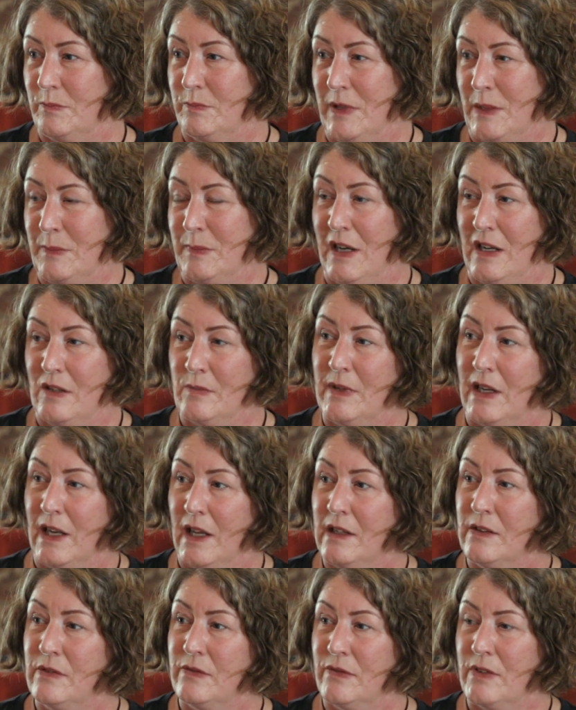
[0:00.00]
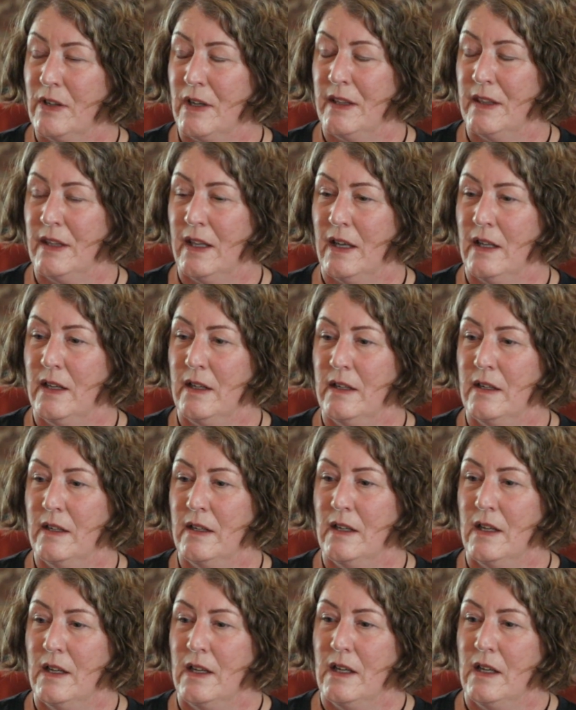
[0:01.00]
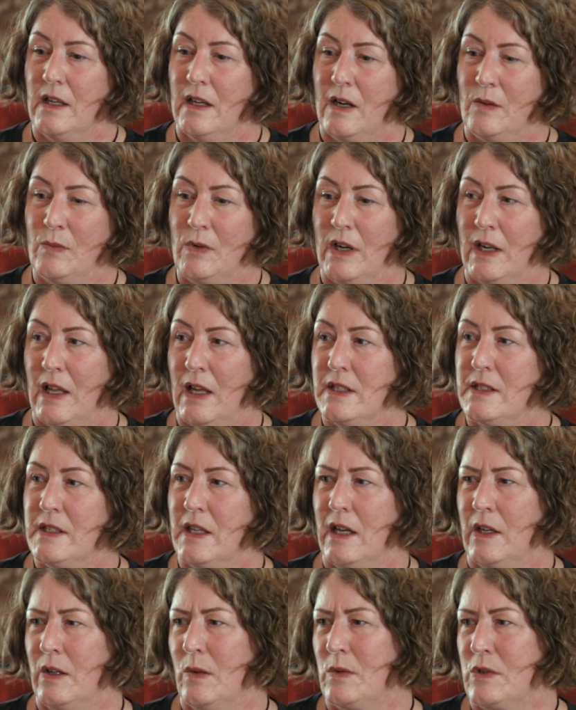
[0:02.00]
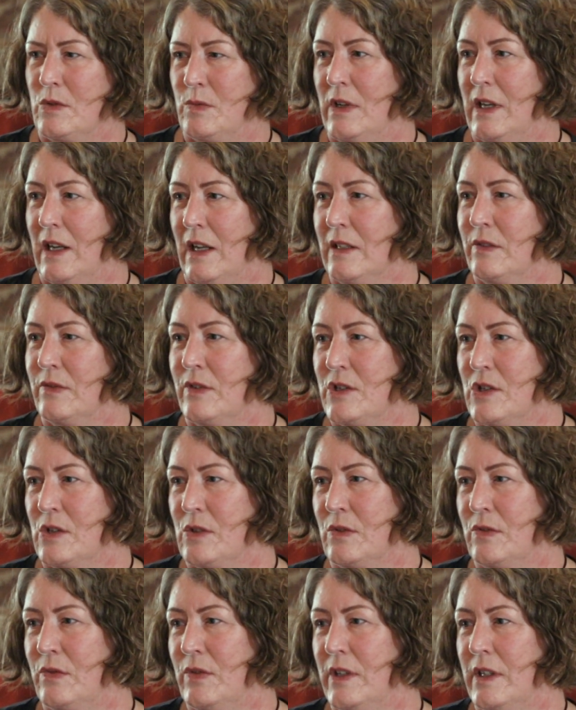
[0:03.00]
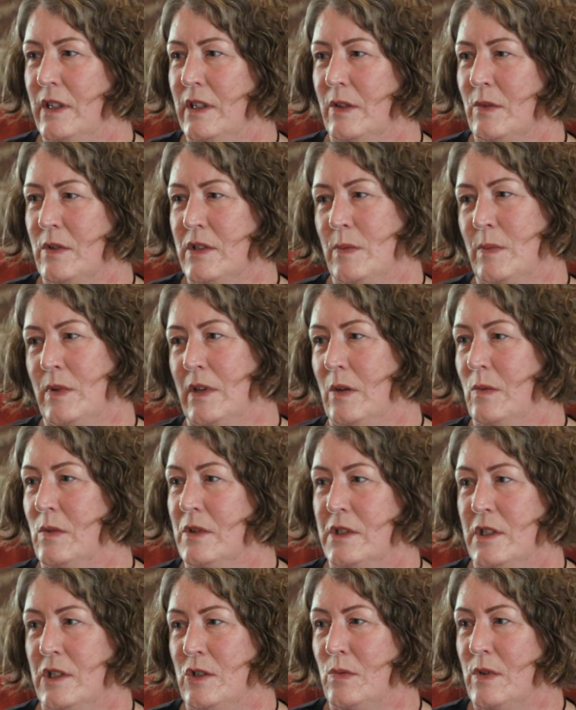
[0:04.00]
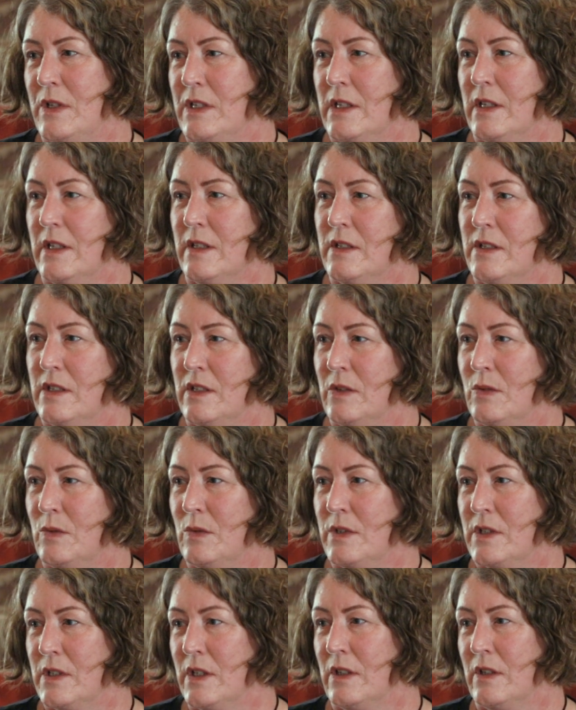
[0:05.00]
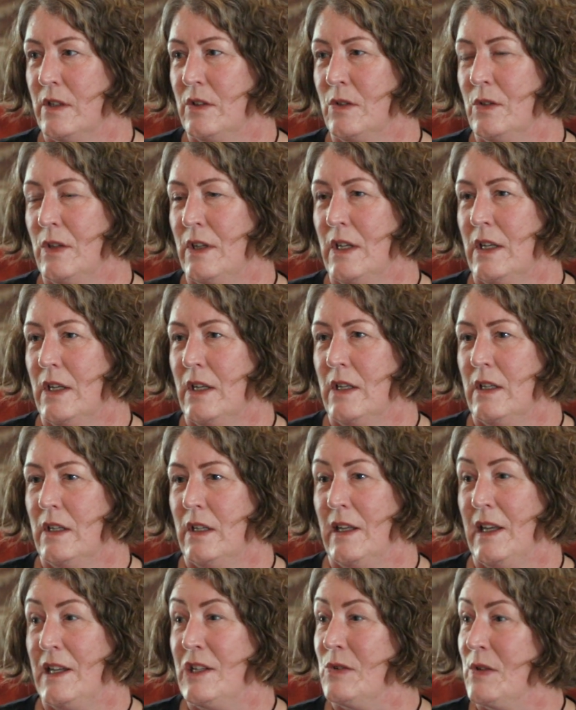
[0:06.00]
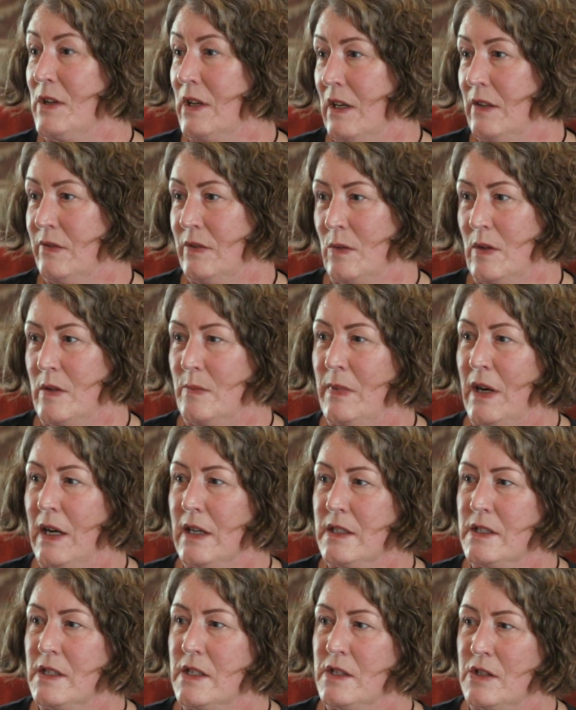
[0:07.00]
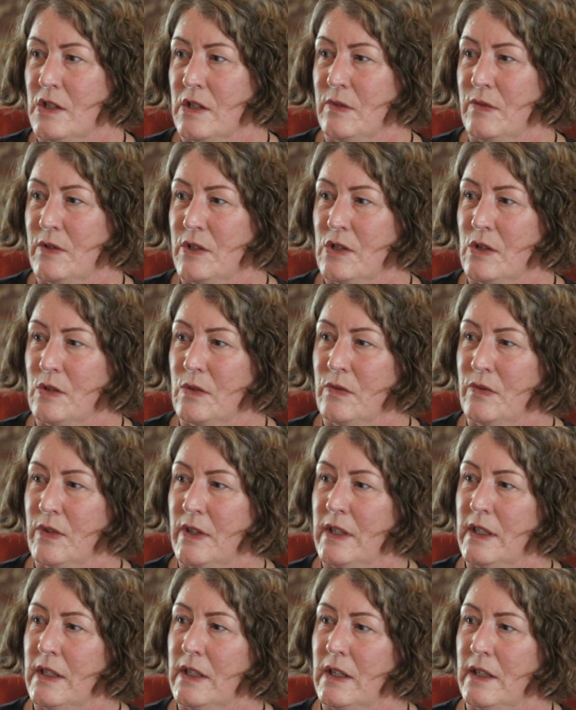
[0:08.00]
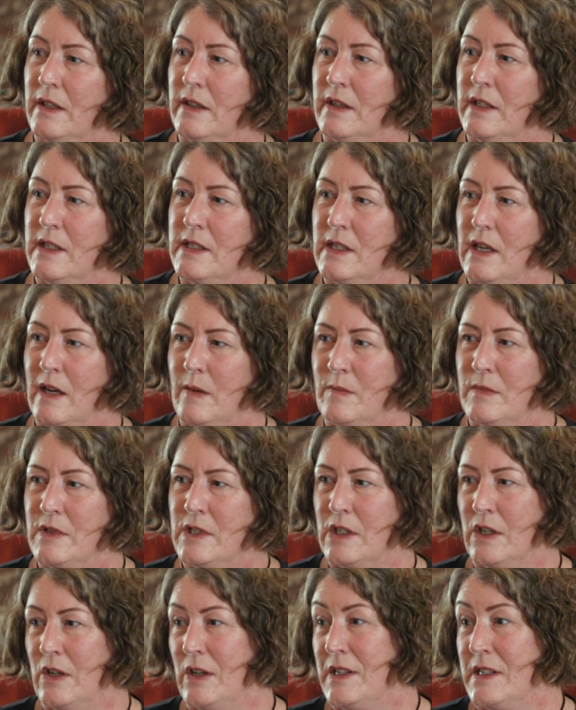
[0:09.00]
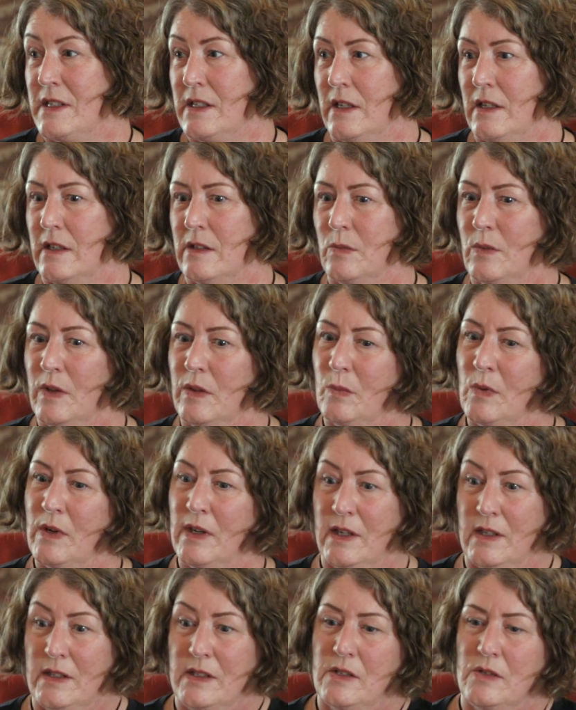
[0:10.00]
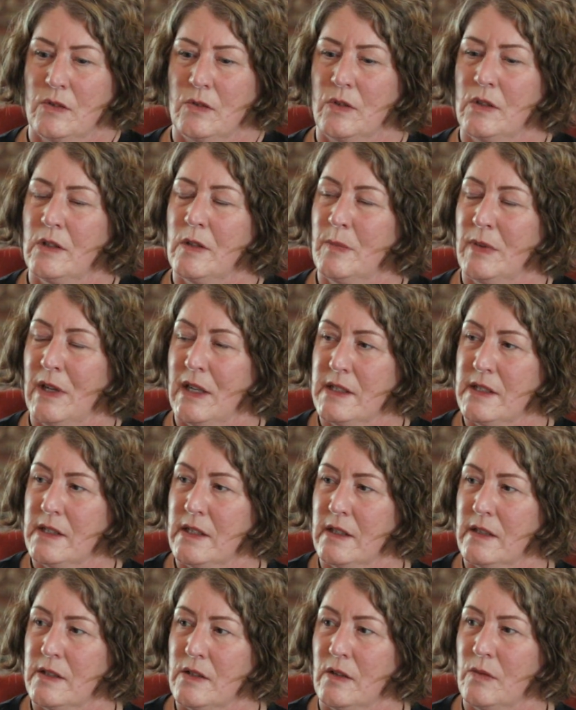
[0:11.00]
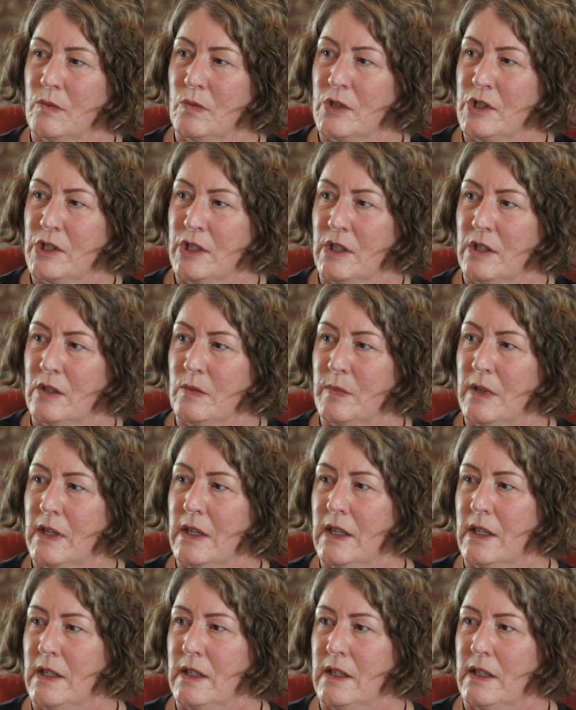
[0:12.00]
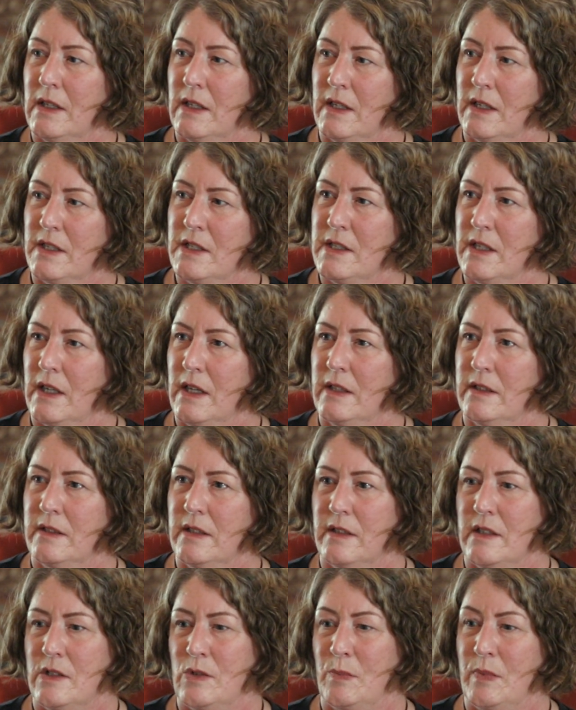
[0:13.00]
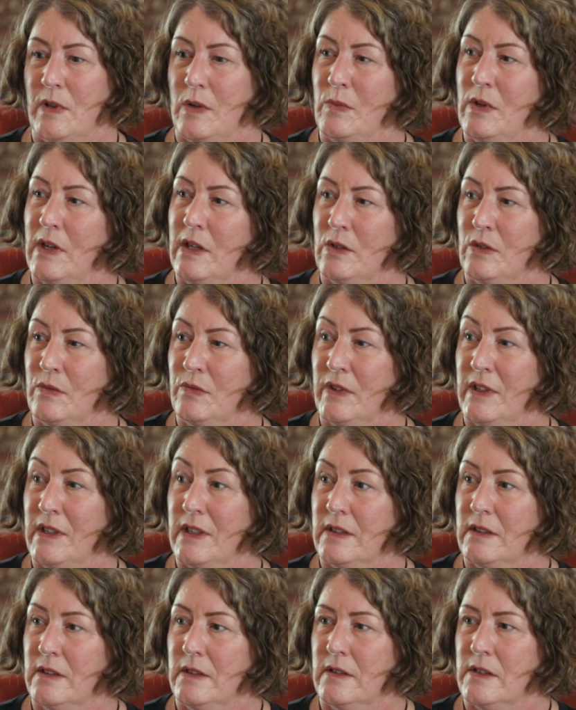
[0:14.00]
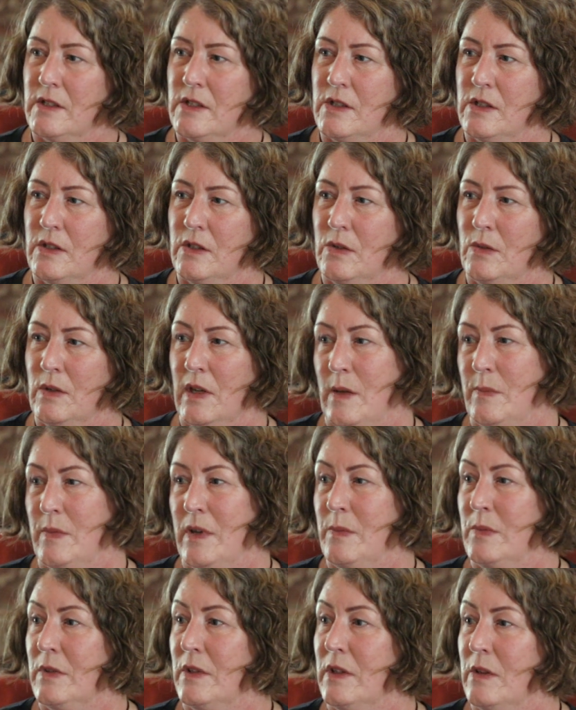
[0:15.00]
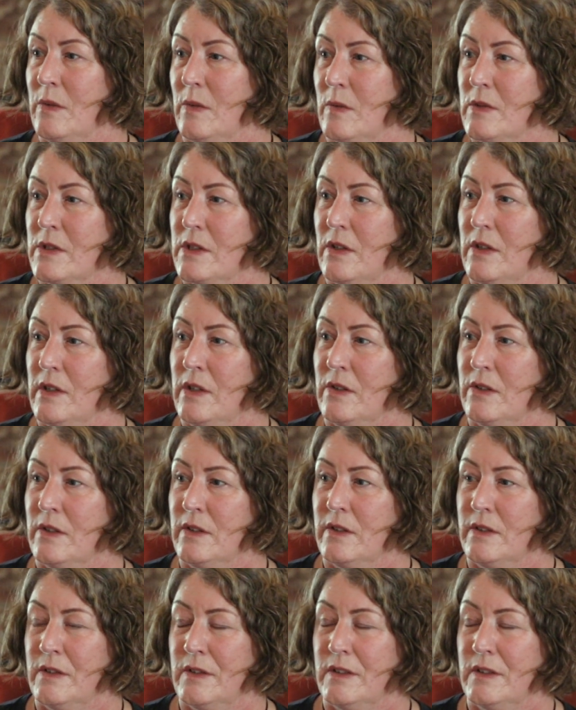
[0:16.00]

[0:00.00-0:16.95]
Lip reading: big part of my life. And then I realised that I always really liked photography and it was something I wanted to return to. So later in life I went back to study photography, and this happened to coincide with when I saw all the plastic sort of washing up. And I decided that this would be a really good vehicle to let people know what was going on.